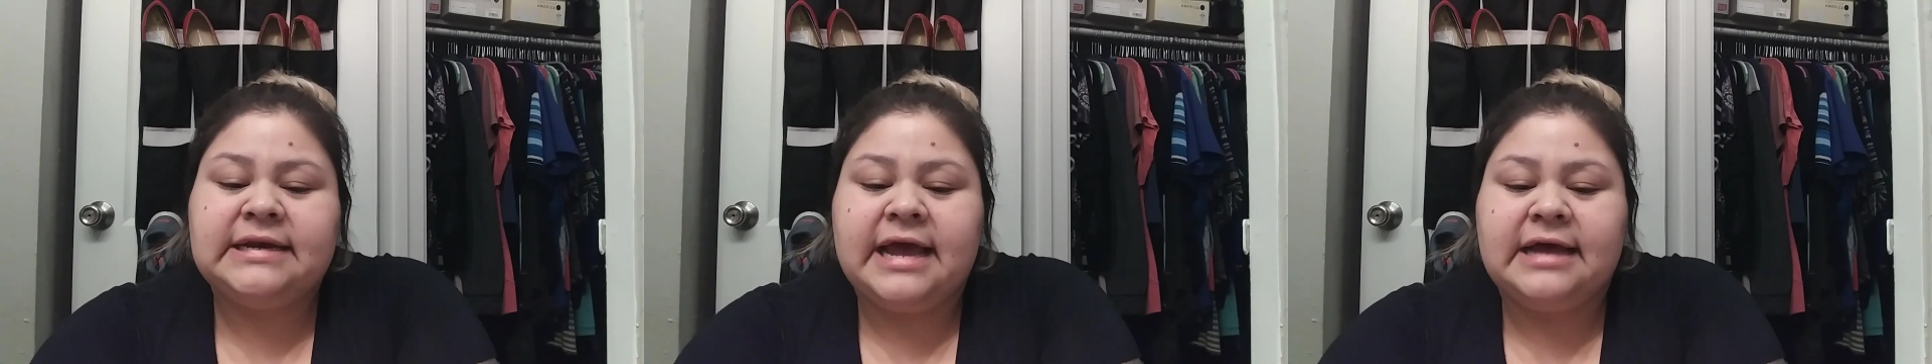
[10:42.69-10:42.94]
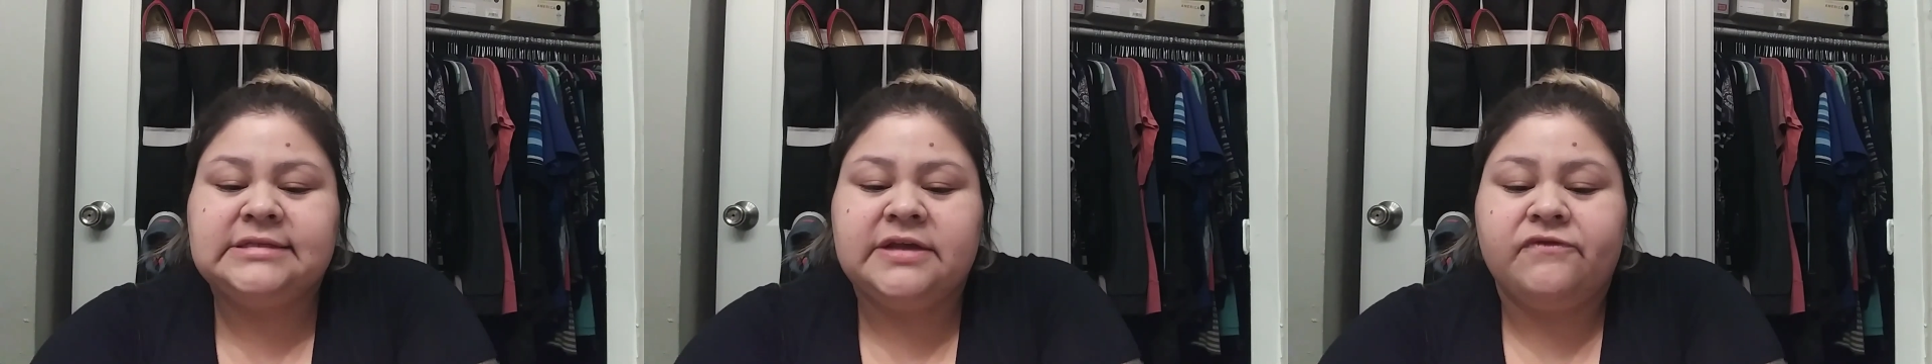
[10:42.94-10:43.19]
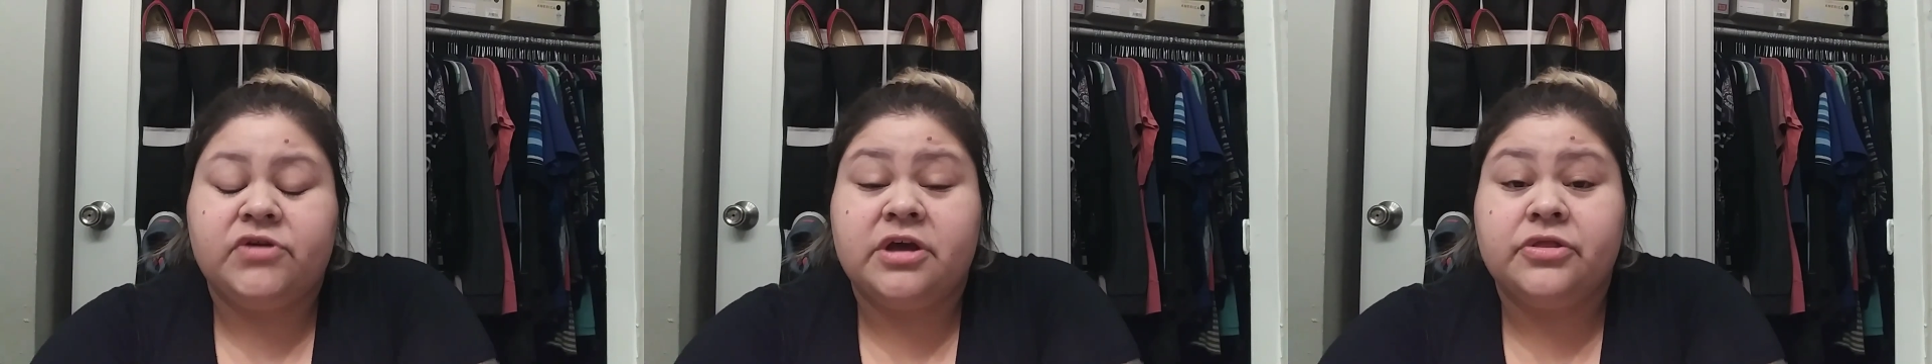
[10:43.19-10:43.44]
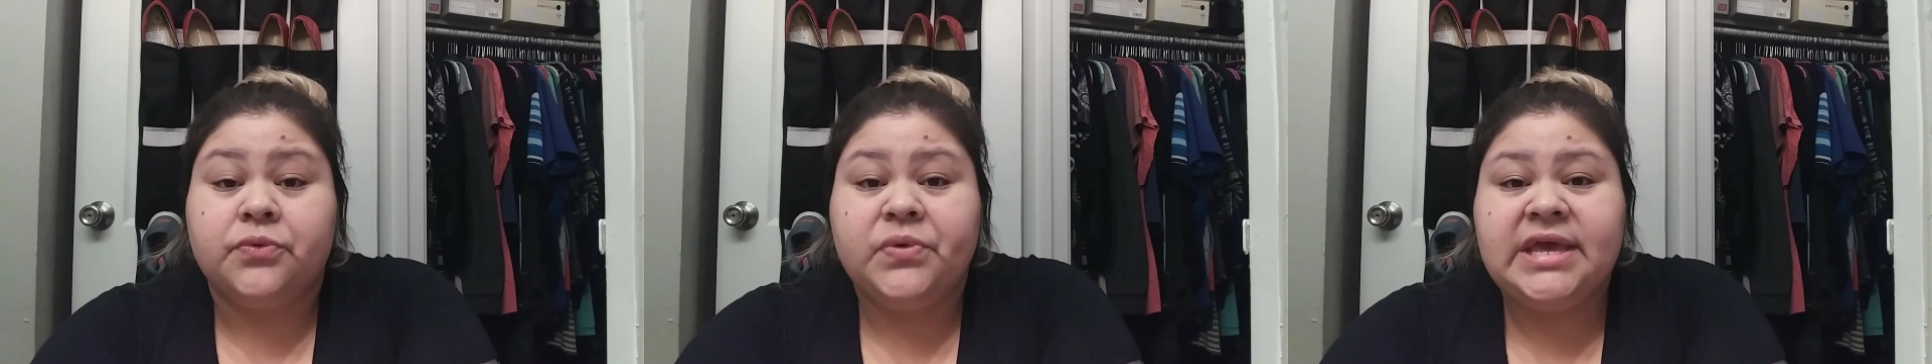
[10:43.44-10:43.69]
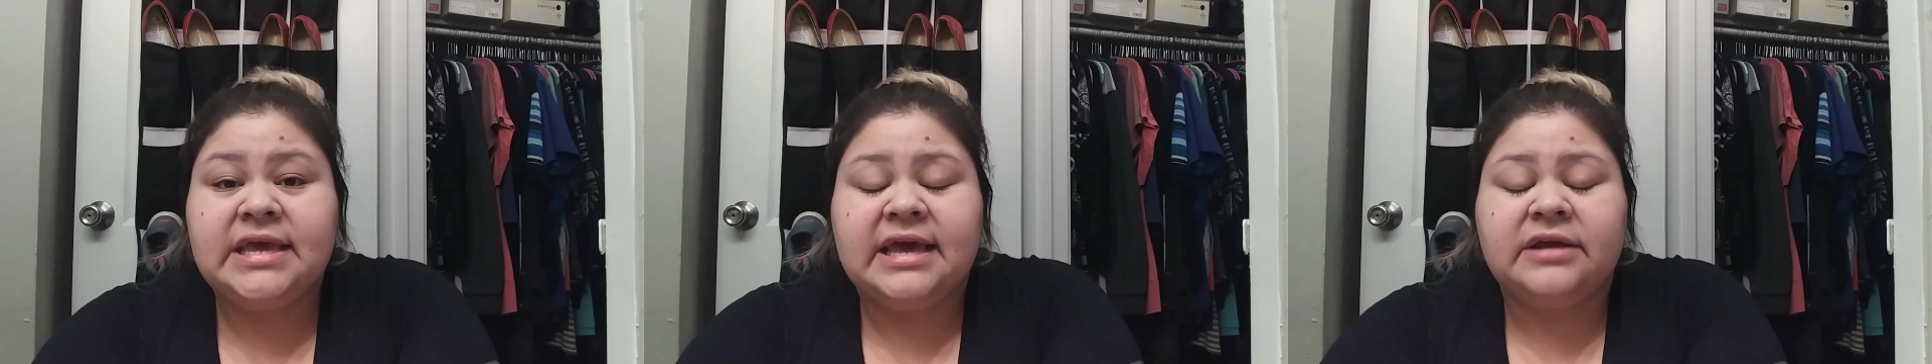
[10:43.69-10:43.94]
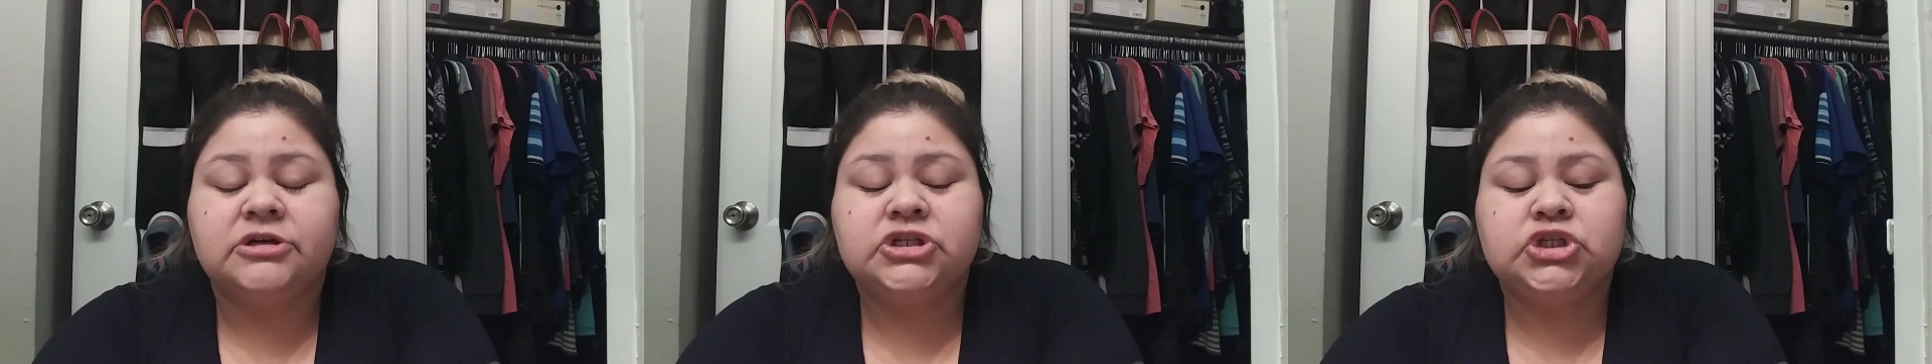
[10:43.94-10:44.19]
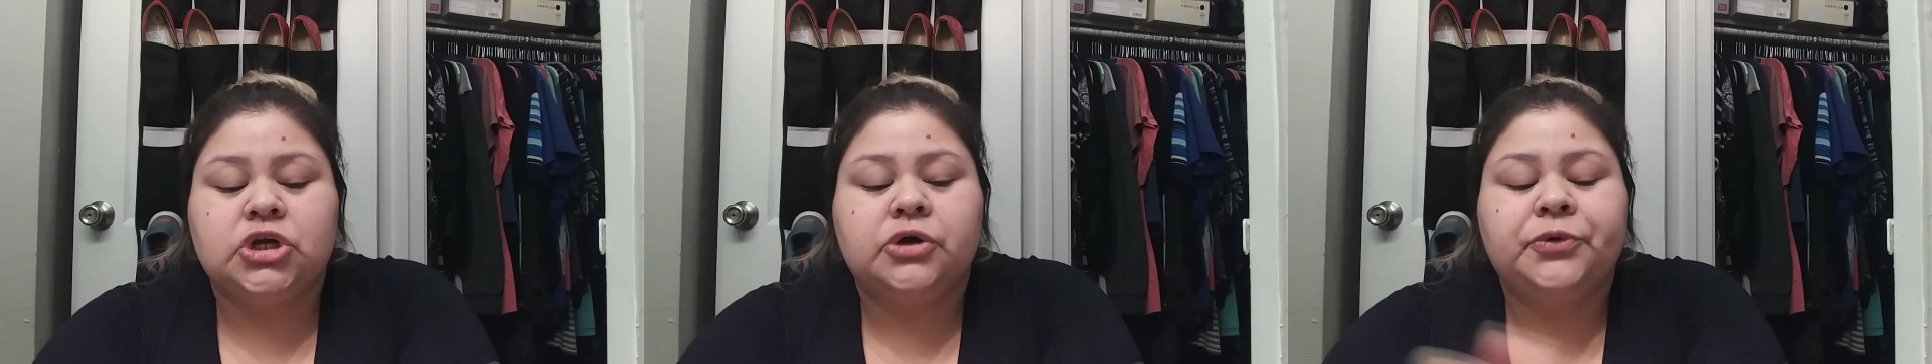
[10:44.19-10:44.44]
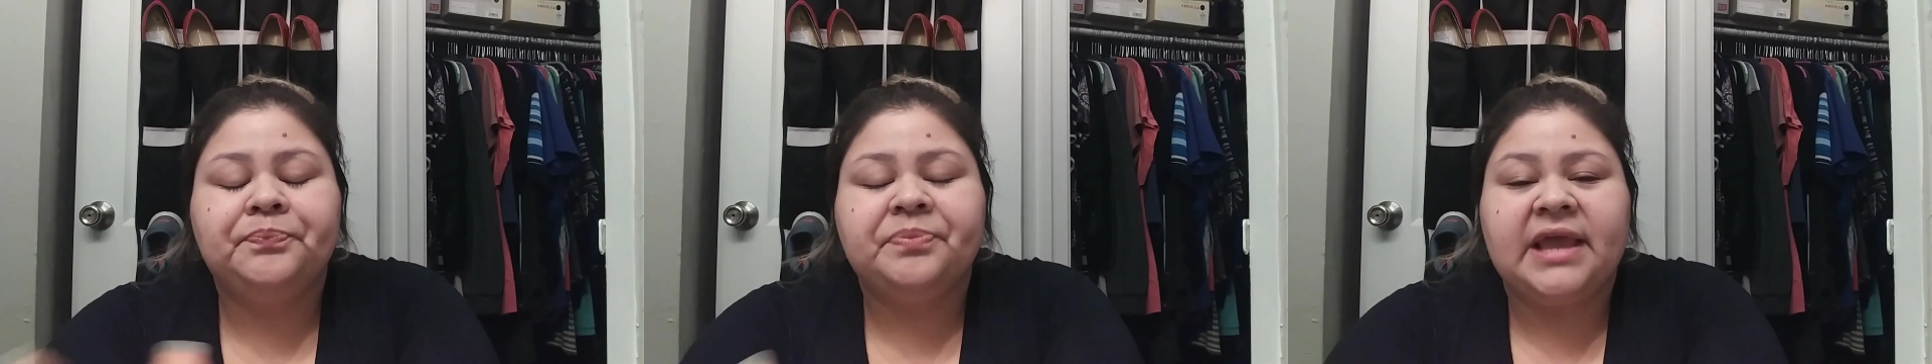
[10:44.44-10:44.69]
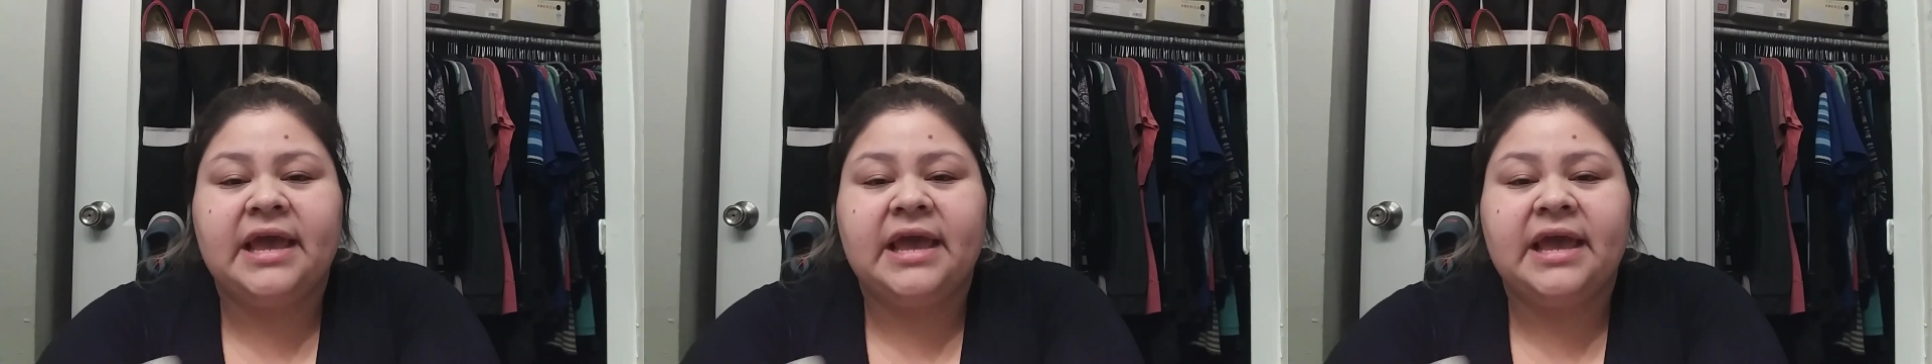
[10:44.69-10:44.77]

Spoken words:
dad's every other weekend or so.